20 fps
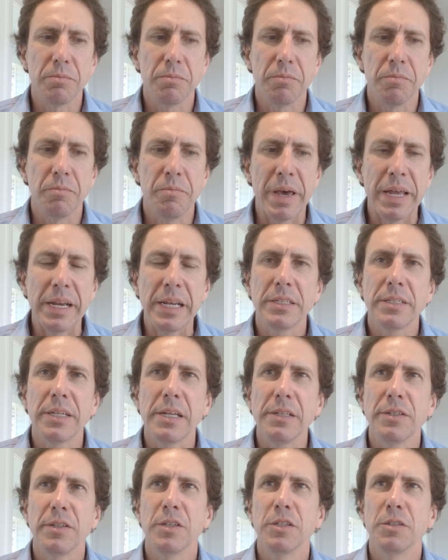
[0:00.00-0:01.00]
many
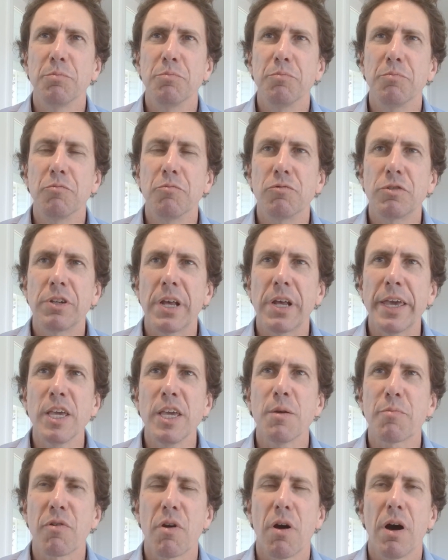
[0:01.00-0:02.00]
senses, taking
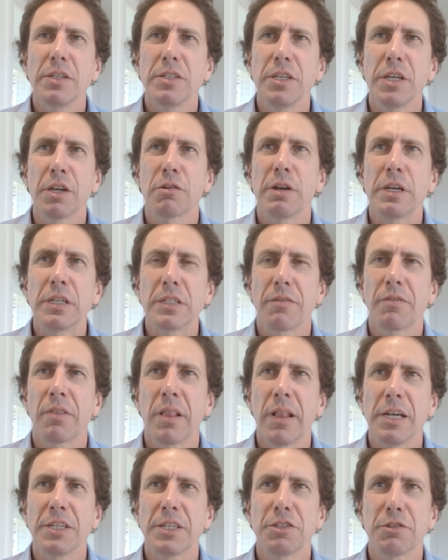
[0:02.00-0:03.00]
a price increase over the
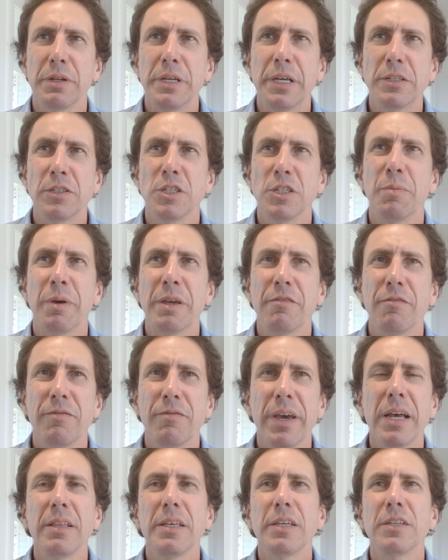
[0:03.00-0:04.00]
last 3 years has been
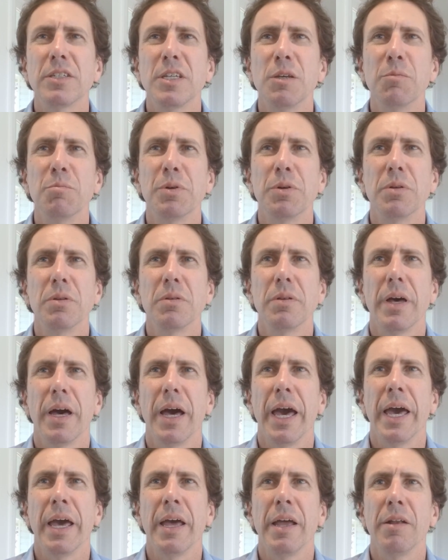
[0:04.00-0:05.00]
fairly simple
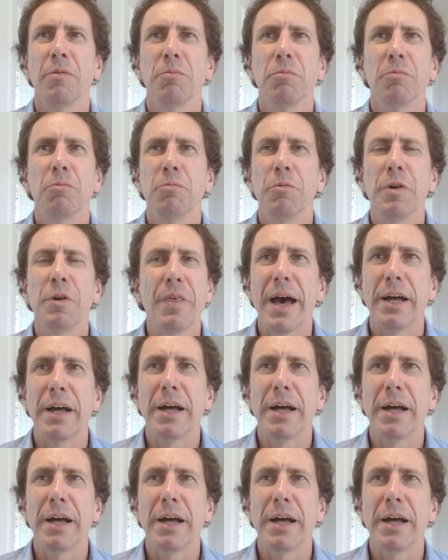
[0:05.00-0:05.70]
and without